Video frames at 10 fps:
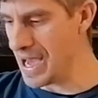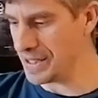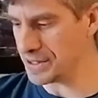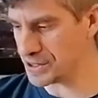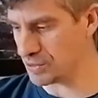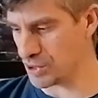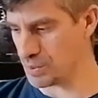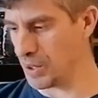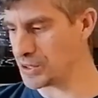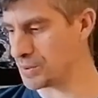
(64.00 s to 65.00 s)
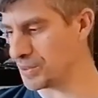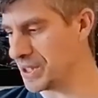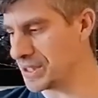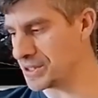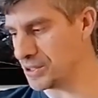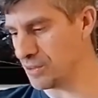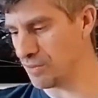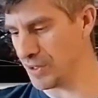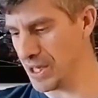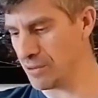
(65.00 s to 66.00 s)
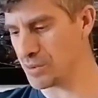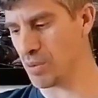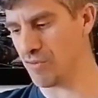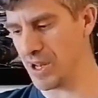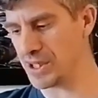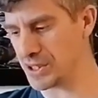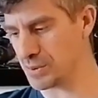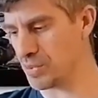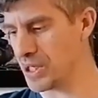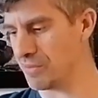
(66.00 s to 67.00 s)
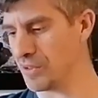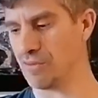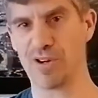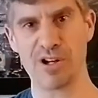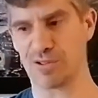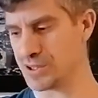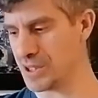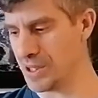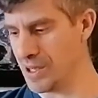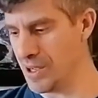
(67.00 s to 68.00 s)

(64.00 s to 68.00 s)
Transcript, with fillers: and it's the responsible thing to do for now to prevent the spread of the virus,